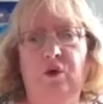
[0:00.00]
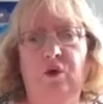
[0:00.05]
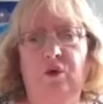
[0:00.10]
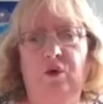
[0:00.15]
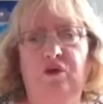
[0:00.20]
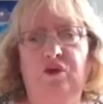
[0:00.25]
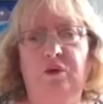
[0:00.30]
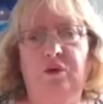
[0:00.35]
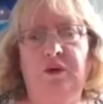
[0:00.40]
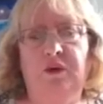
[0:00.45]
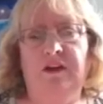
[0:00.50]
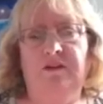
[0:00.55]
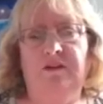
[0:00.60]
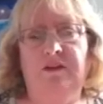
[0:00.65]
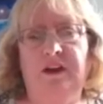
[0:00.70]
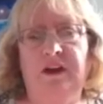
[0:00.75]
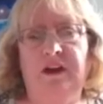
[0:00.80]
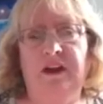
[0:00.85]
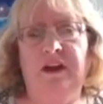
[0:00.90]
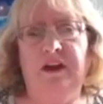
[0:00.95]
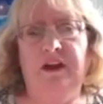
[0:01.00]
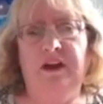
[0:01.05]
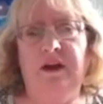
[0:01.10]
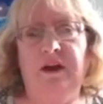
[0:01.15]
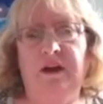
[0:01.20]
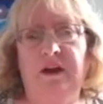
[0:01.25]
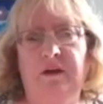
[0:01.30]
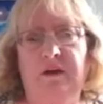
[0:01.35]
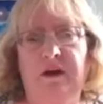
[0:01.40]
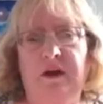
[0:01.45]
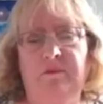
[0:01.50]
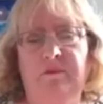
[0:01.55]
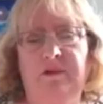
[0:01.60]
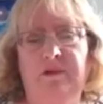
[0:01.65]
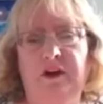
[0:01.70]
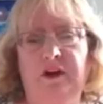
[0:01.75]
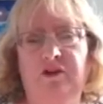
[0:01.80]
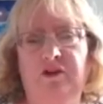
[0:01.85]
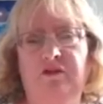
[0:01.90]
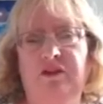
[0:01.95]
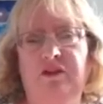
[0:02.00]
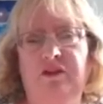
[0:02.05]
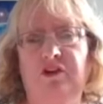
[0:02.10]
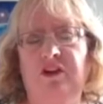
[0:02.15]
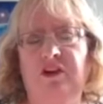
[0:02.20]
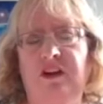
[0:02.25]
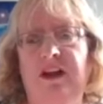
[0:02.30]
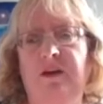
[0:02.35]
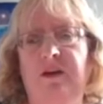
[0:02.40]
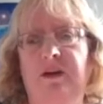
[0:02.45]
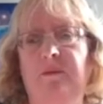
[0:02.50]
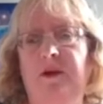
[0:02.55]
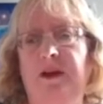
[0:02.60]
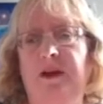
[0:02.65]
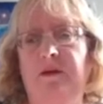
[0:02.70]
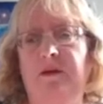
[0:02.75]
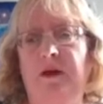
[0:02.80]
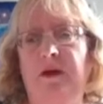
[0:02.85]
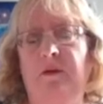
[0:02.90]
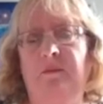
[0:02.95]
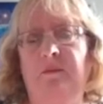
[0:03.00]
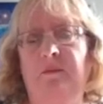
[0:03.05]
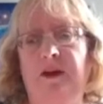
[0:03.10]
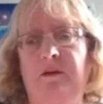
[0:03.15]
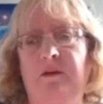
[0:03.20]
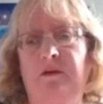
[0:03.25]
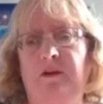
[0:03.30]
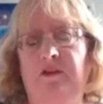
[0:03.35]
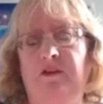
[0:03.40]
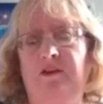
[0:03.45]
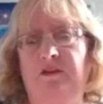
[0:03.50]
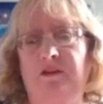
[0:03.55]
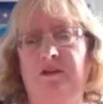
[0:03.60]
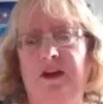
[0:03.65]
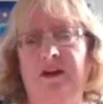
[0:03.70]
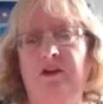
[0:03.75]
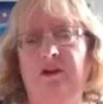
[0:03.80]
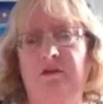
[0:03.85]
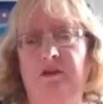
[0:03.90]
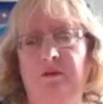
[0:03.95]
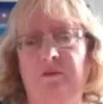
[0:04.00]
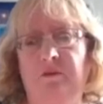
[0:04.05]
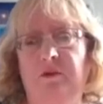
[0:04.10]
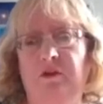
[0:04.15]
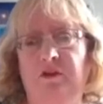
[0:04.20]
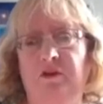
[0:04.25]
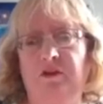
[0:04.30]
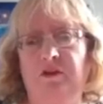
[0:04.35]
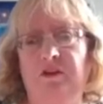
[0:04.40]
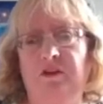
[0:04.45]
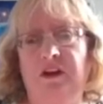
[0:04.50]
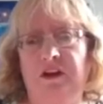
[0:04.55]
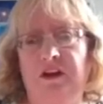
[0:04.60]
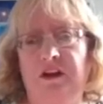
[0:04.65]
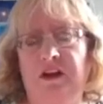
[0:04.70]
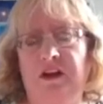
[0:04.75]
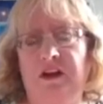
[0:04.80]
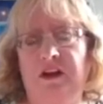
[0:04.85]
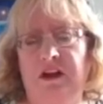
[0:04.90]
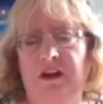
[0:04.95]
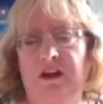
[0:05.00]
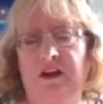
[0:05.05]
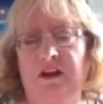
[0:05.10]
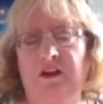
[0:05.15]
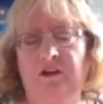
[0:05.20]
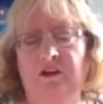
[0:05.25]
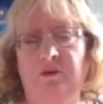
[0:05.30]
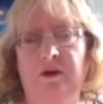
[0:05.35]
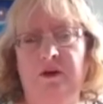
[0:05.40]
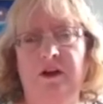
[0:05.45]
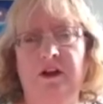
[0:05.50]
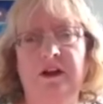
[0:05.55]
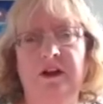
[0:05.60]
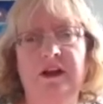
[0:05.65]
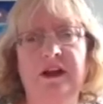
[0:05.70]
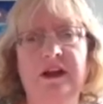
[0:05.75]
so we have a production function, and then payments, the factor inputs as well.